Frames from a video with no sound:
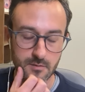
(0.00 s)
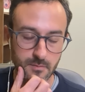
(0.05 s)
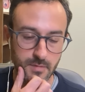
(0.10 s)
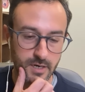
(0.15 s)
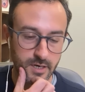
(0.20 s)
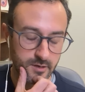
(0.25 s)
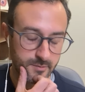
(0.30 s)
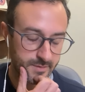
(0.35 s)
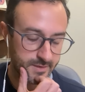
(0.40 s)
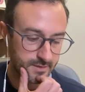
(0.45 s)

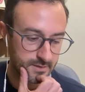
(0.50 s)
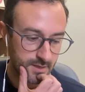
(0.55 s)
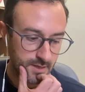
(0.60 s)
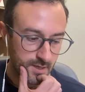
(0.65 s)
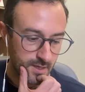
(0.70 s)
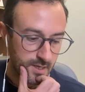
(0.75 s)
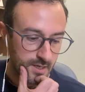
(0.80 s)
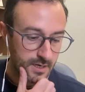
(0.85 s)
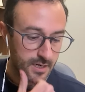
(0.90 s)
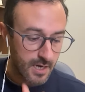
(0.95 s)
environment.
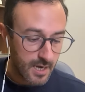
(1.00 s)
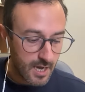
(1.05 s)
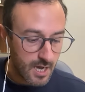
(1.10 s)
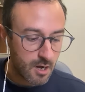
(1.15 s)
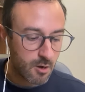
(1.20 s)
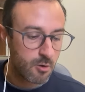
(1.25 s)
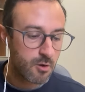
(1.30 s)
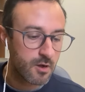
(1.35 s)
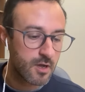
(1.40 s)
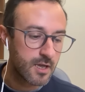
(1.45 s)

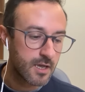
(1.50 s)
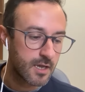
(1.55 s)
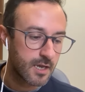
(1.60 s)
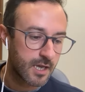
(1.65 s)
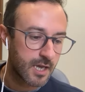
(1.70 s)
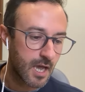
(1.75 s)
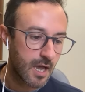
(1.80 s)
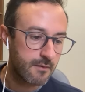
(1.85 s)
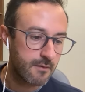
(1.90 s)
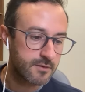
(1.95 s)
Now,
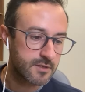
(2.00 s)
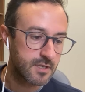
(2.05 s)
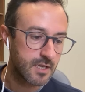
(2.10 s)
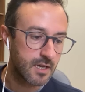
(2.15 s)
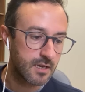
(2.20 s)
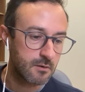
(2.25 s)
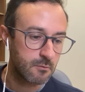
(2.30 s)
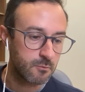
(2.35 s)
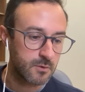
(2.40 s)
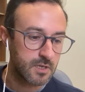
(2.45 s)
calves
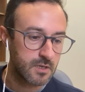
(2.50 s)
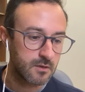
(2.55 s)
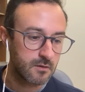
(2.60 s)
that